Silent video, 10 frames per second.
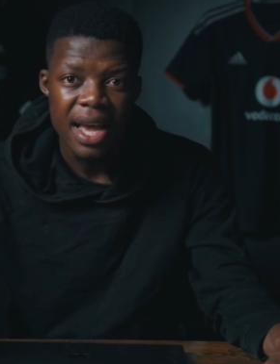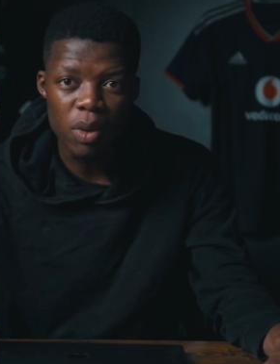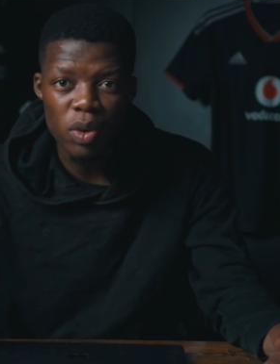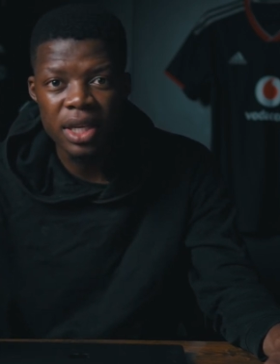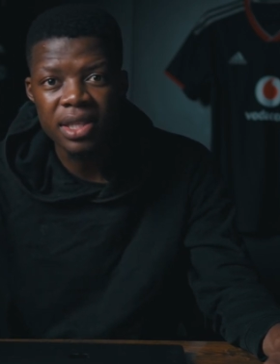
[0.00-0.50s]
And
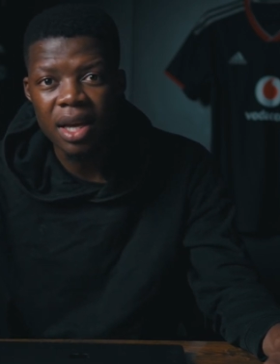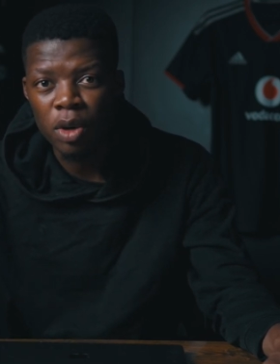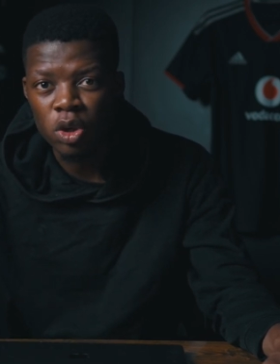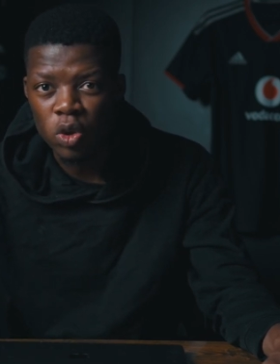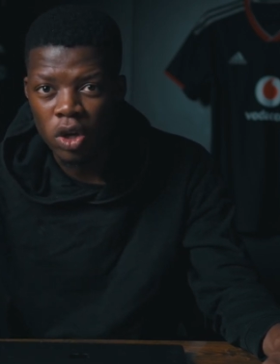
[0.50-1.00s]
we need
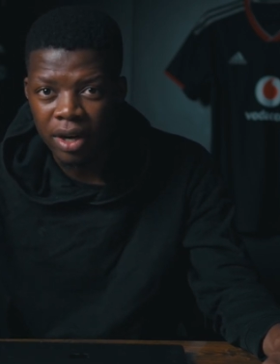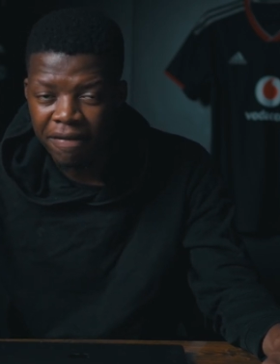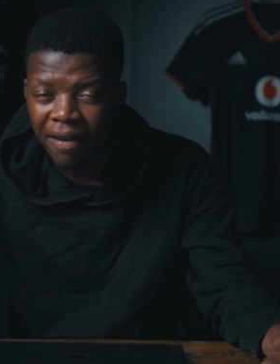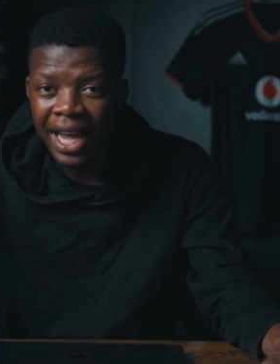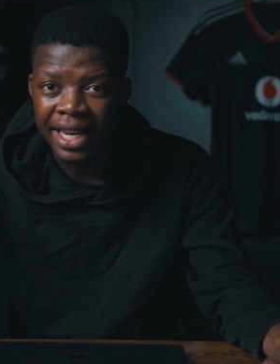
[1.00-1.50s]
someone who's going to
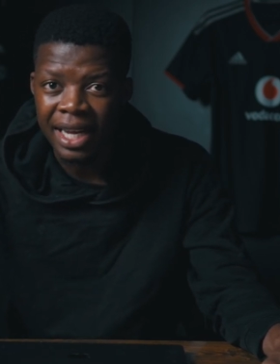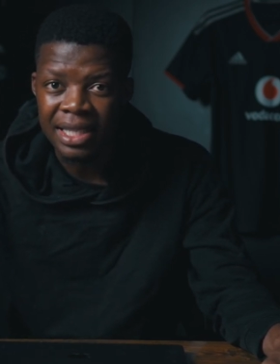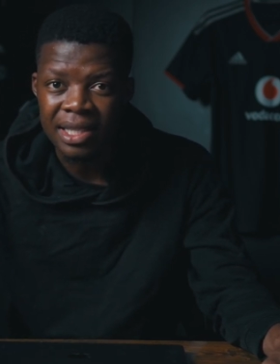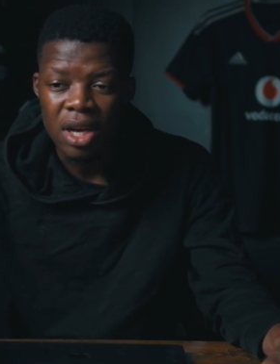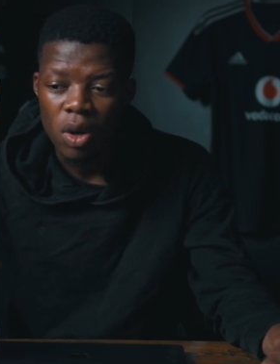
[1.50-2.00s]
find
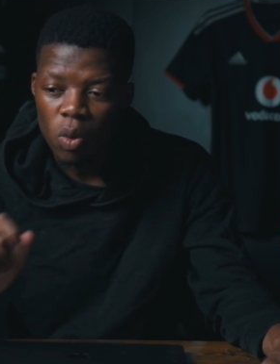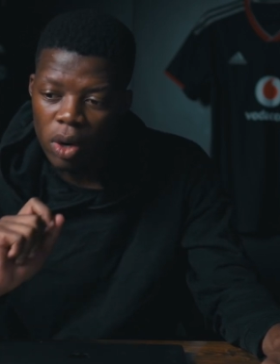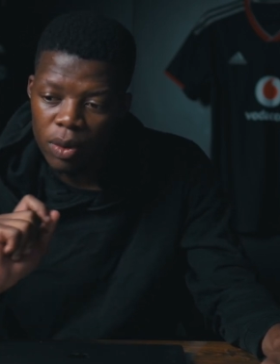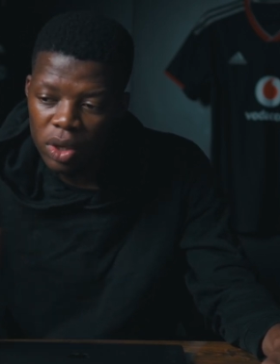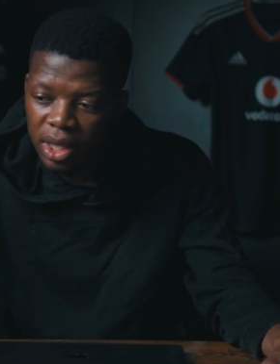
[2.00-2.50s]
us
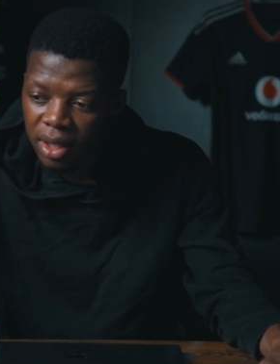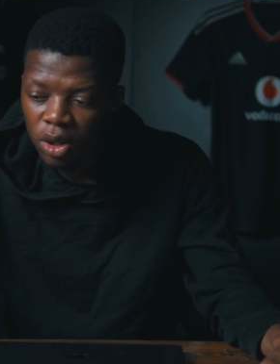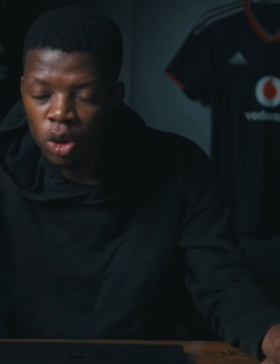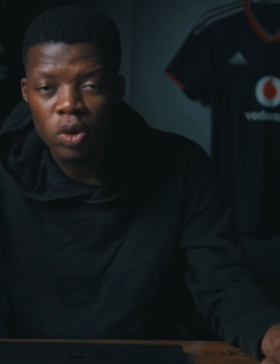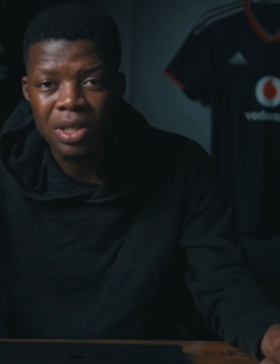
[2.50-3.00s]
when we
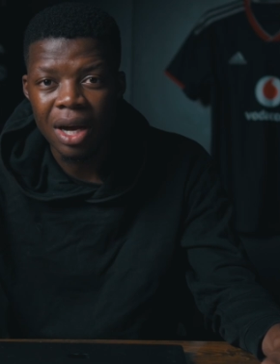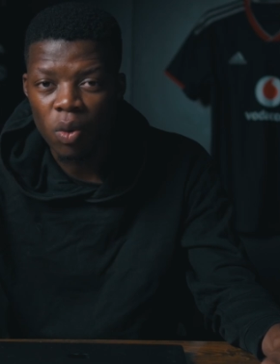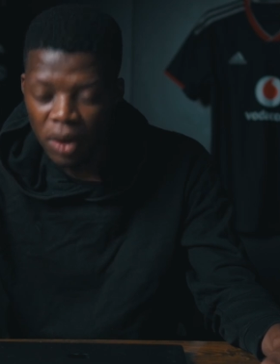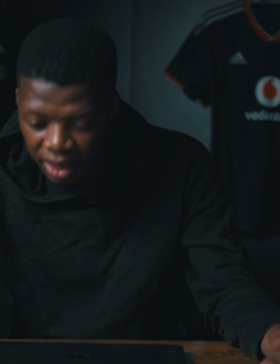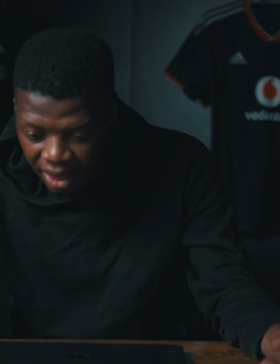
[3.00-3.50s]
use our
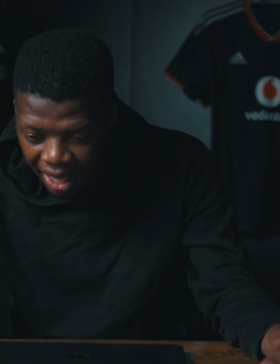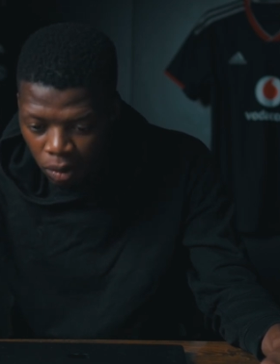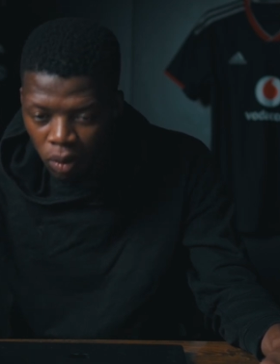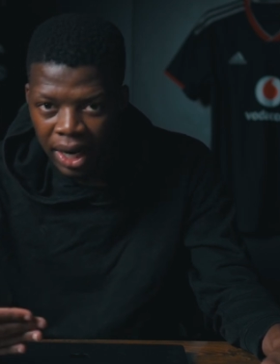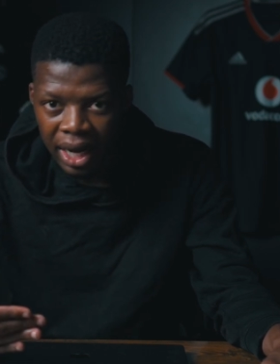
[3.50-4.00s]
width
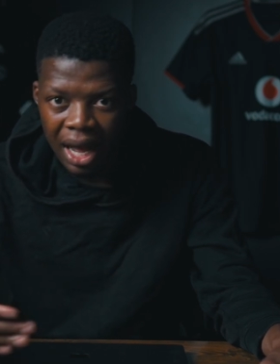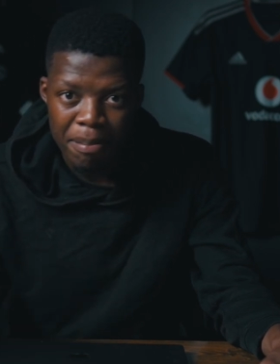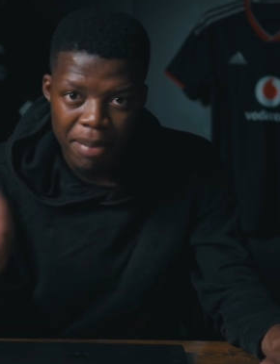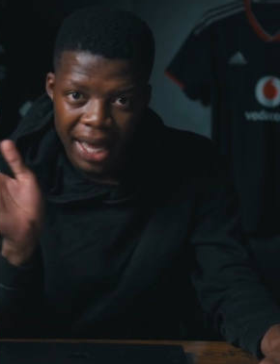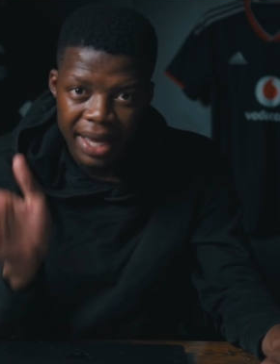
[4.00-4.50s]
and want to come
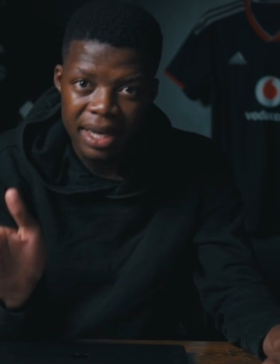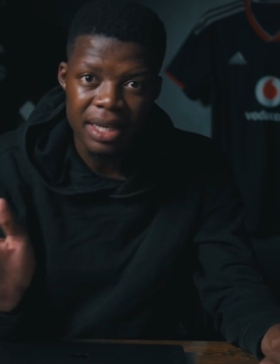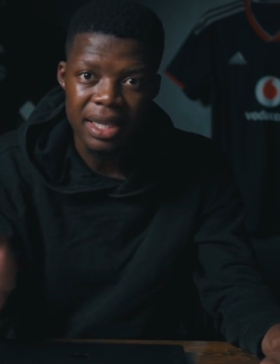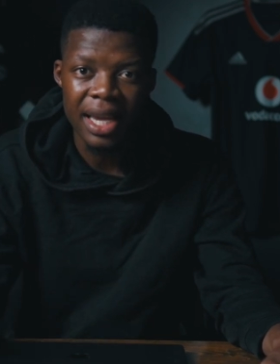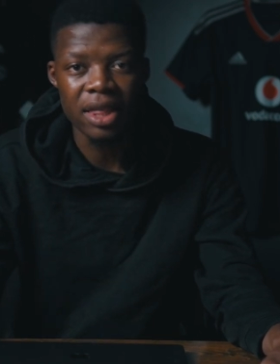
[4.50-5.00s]
back
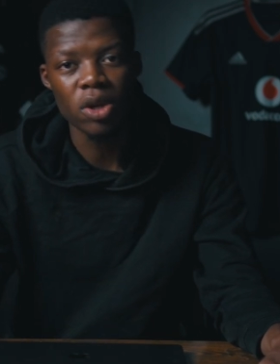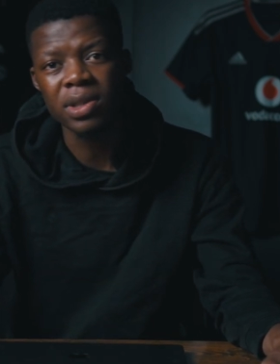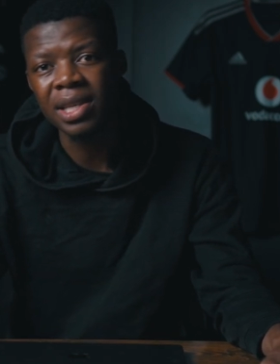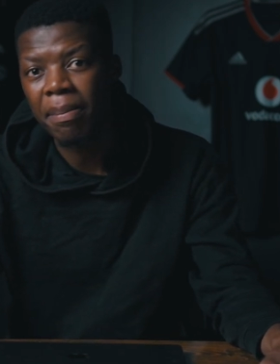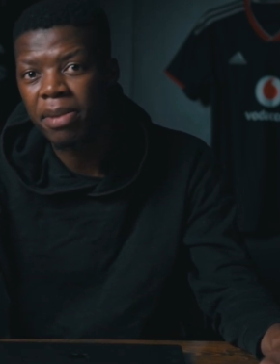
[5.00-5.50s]
and get those
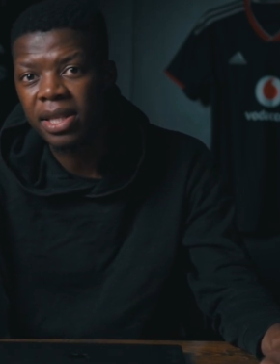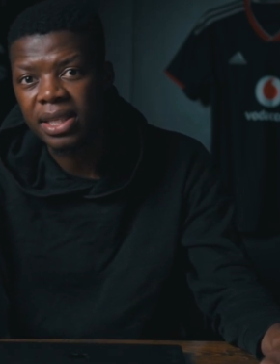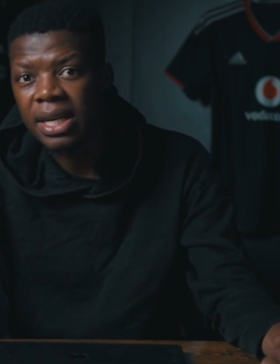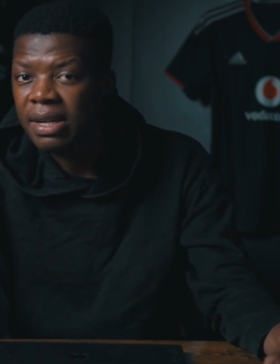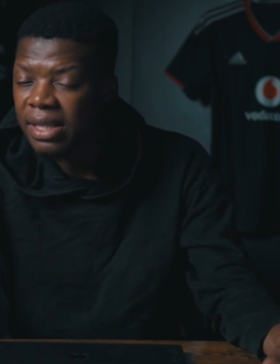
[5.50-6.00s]
tap-ins.
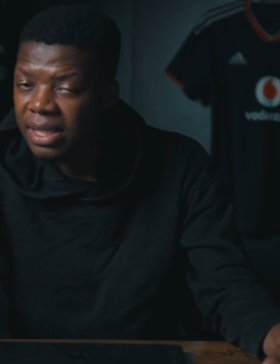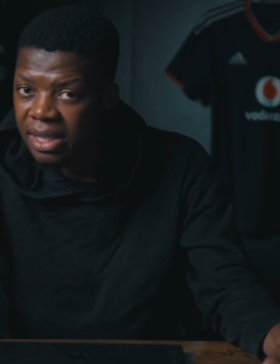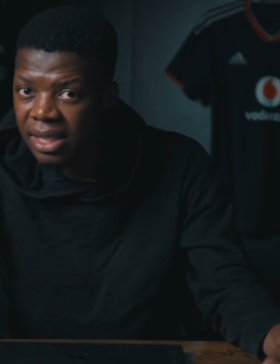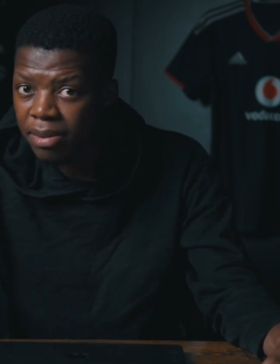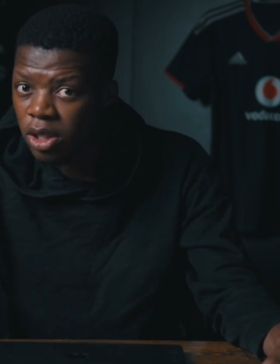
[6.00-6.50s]

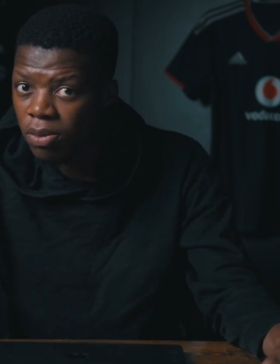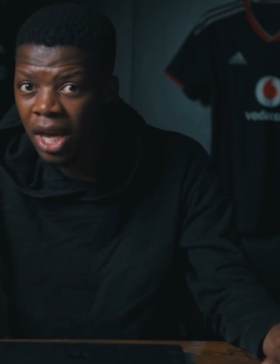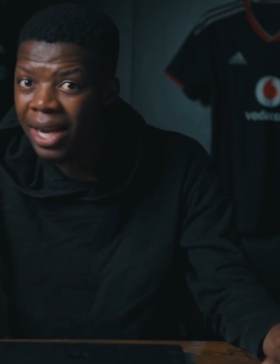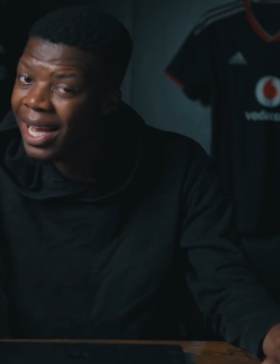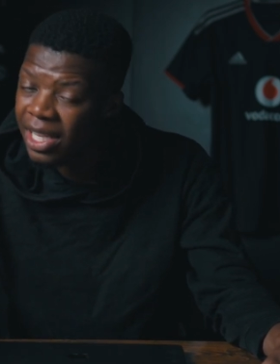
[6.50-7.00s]
Thabiso
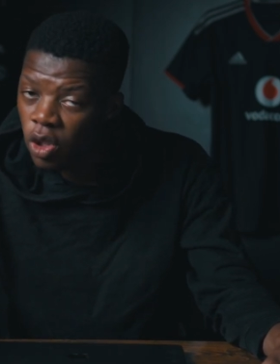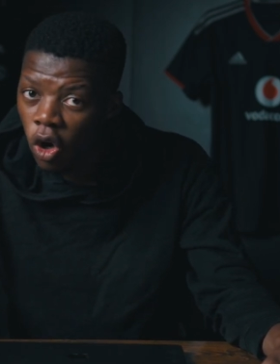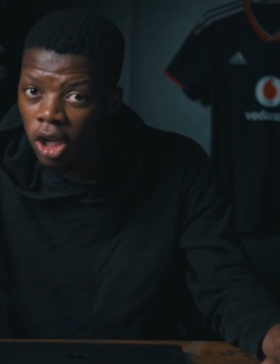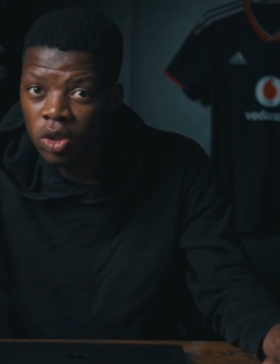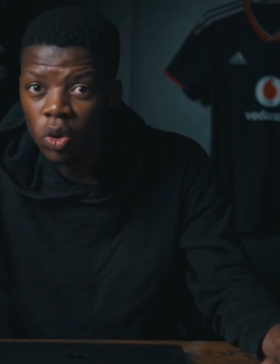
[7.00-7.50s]
Munyane has
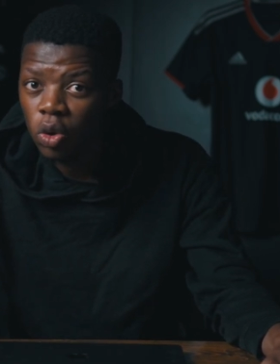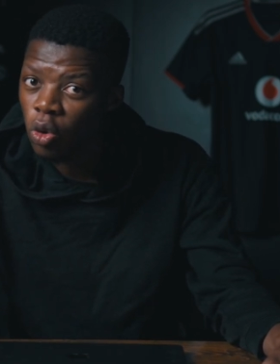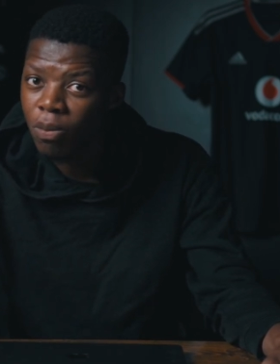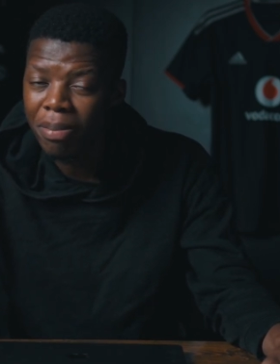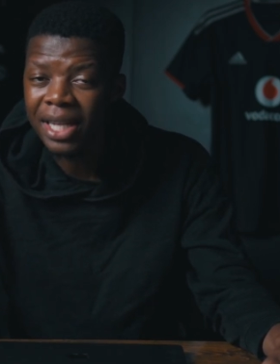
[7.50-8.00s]
got to
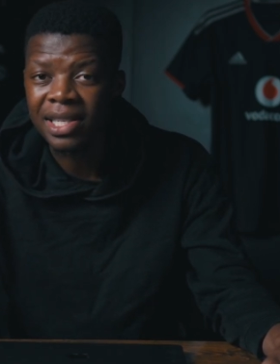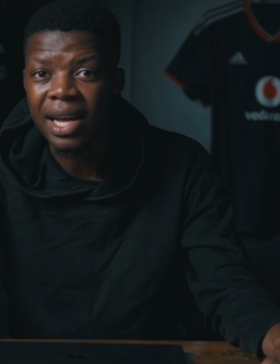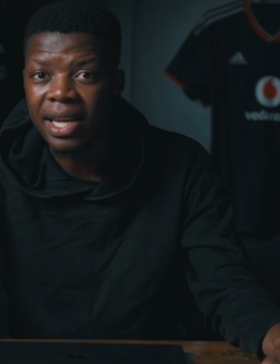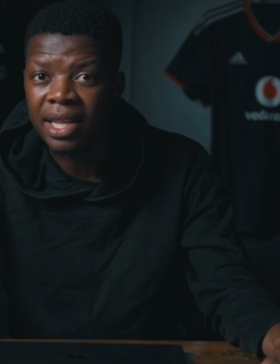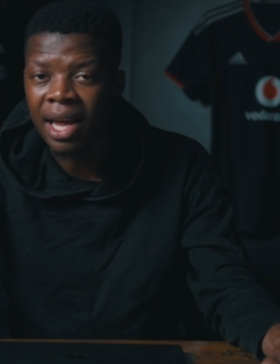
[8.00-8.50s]
do better
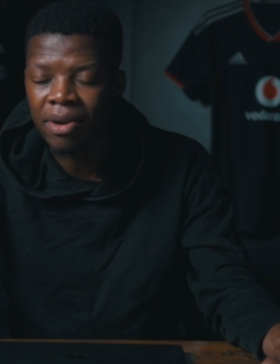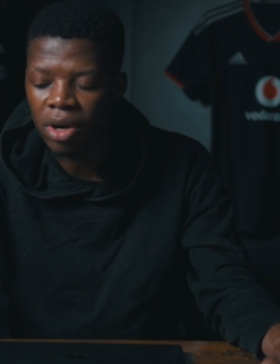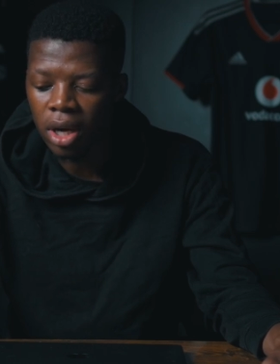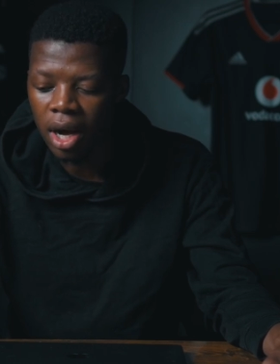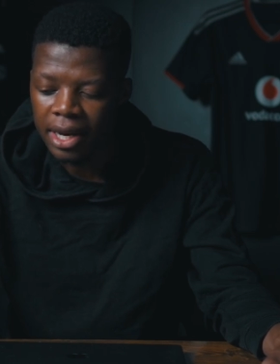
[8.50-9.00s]
in that
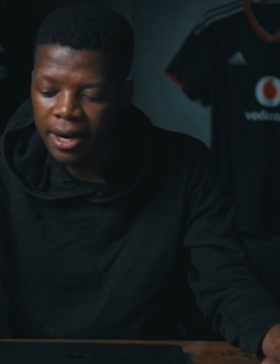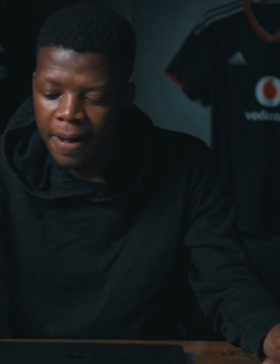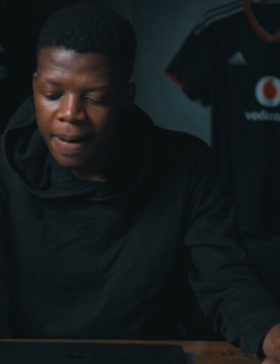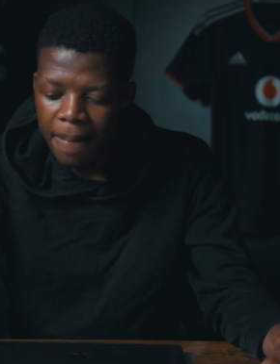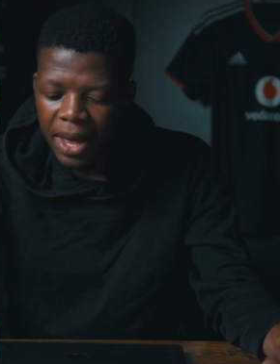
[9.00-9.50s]
regard.
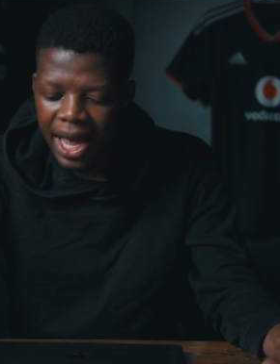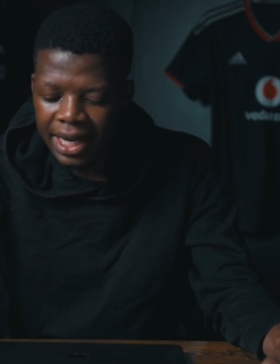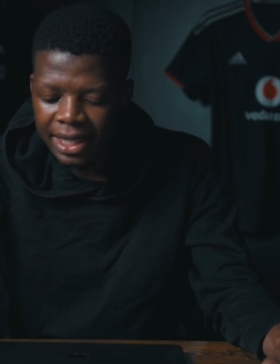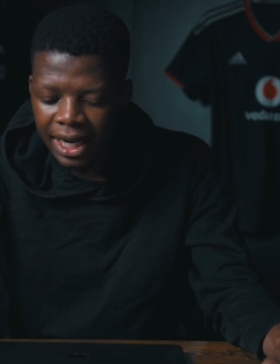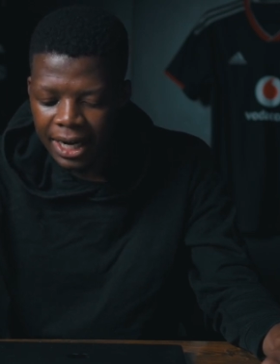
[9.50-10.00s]

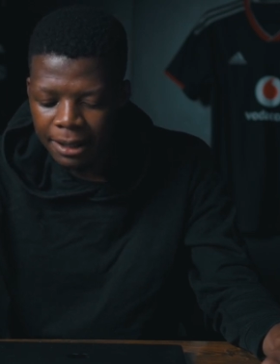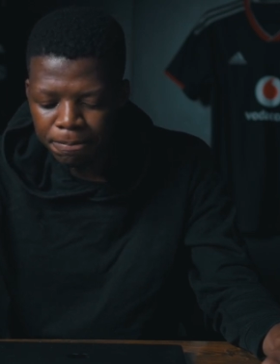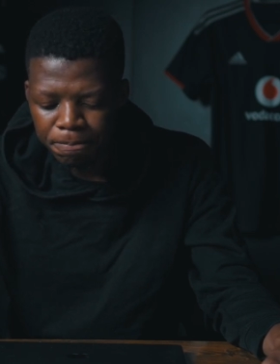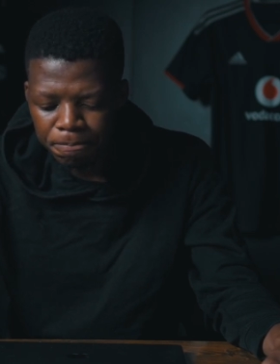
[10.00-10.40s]
And